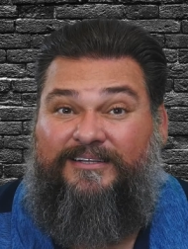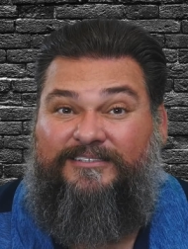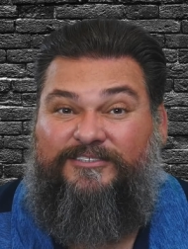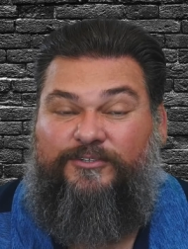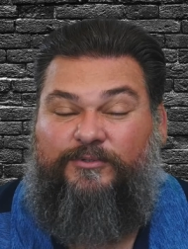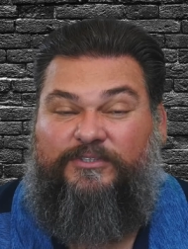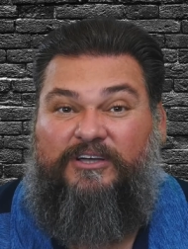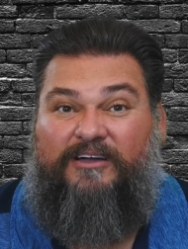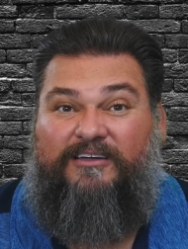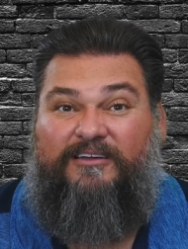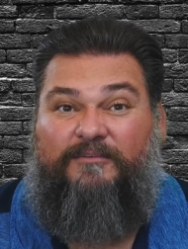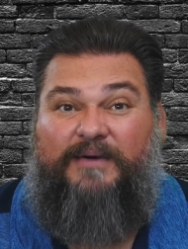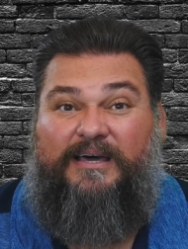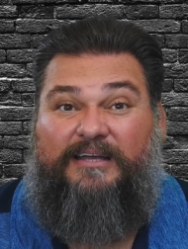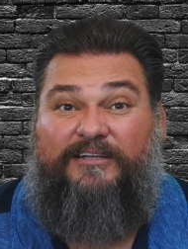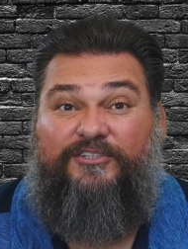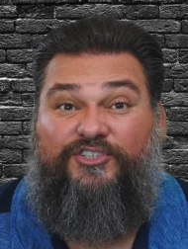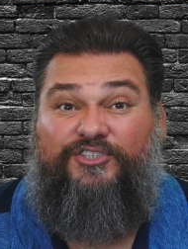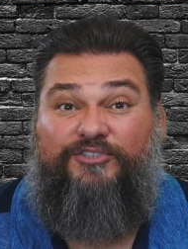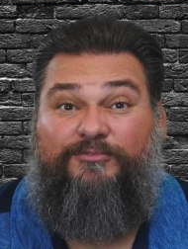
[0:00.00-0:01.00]
So we're talking
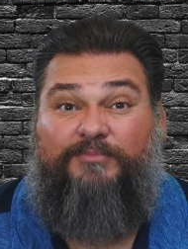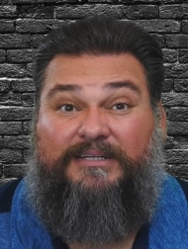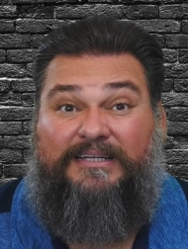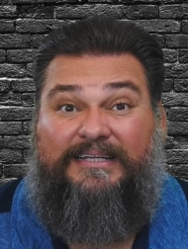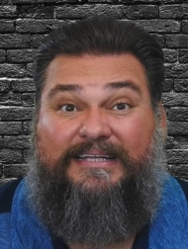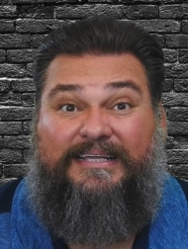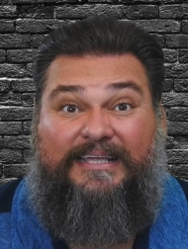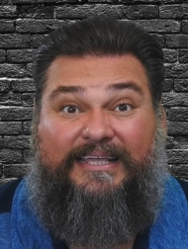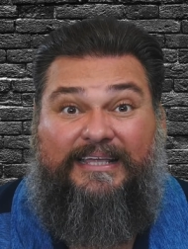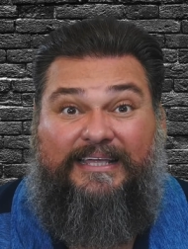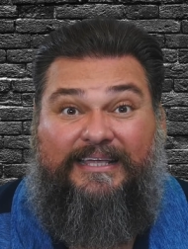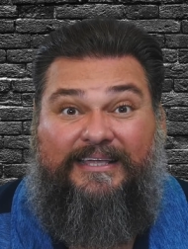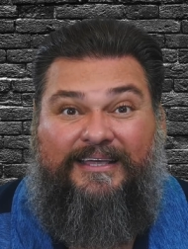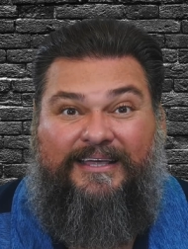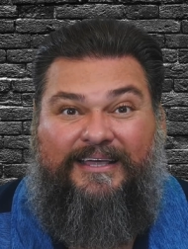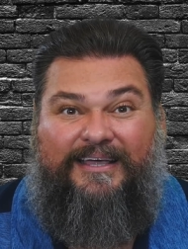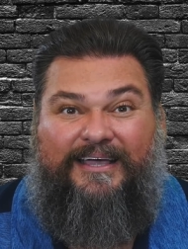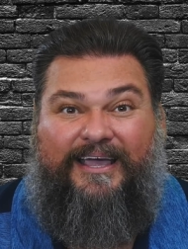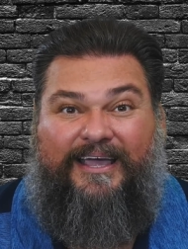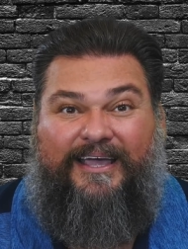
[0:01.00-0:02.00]
about a Jubilee
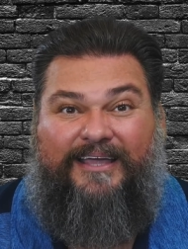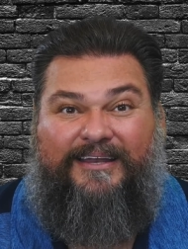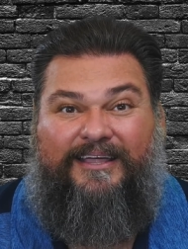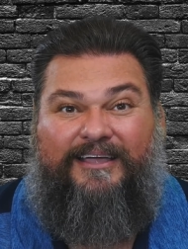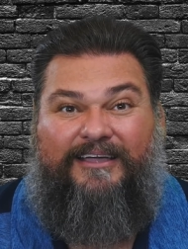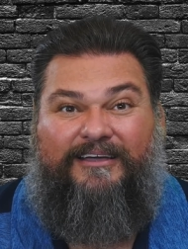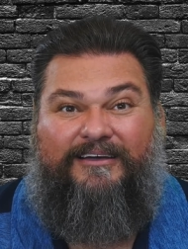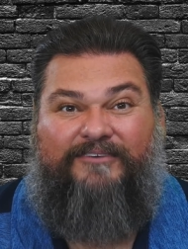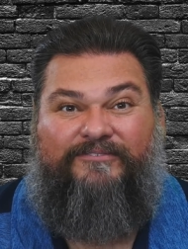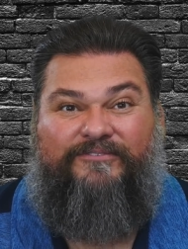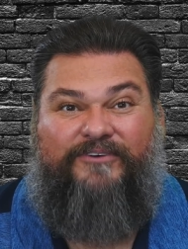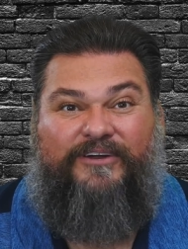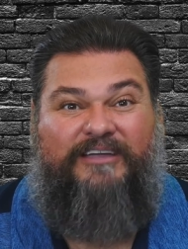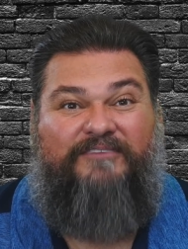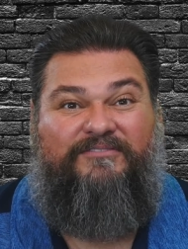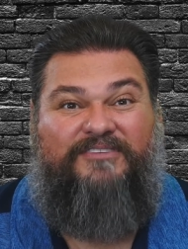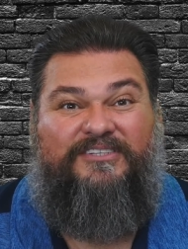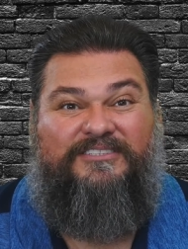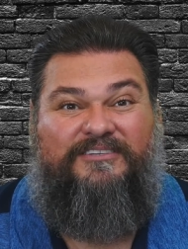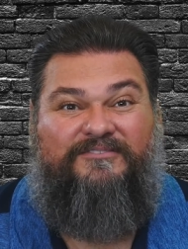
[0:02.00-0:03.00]
and a uh,
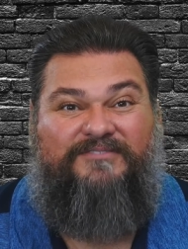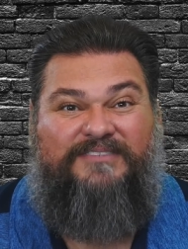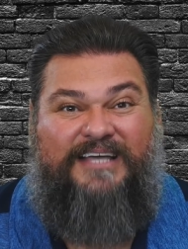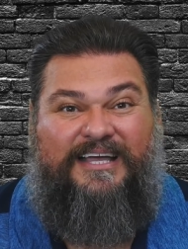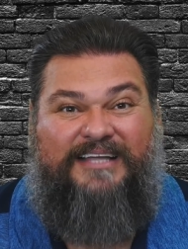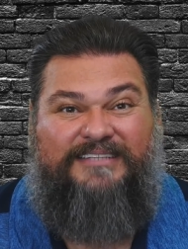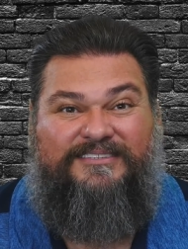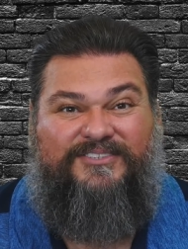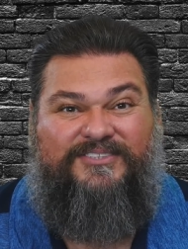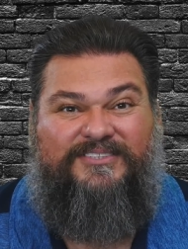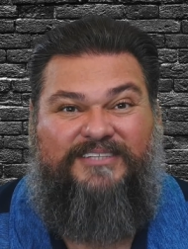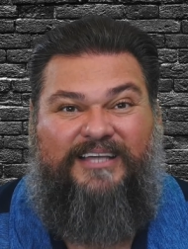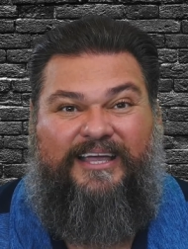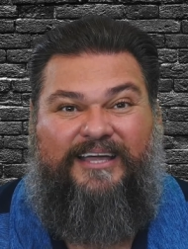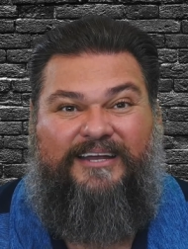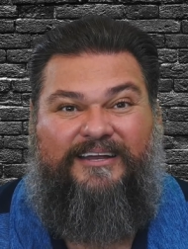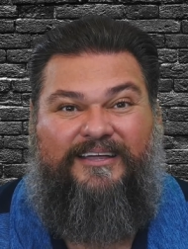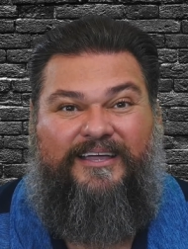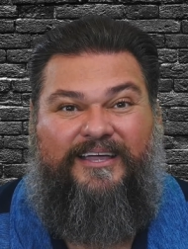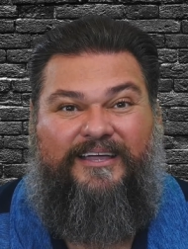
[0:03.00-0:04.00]
forgiveness of debts
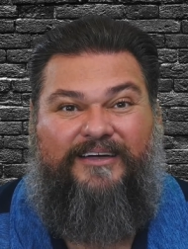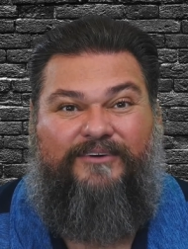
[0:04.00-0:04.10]
and a,